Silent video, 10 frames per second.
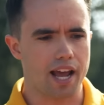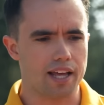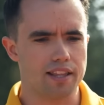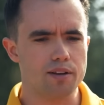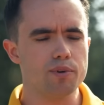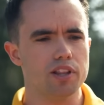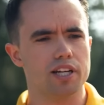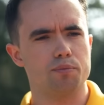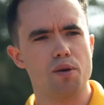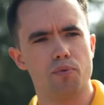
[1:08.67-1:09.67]
And then we look
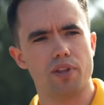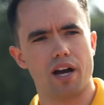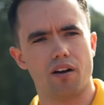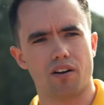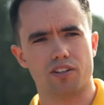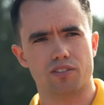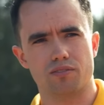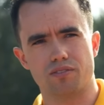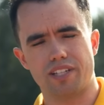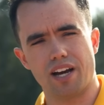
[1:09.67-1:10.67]
at people that are
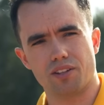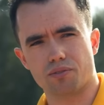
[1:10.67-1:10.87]
down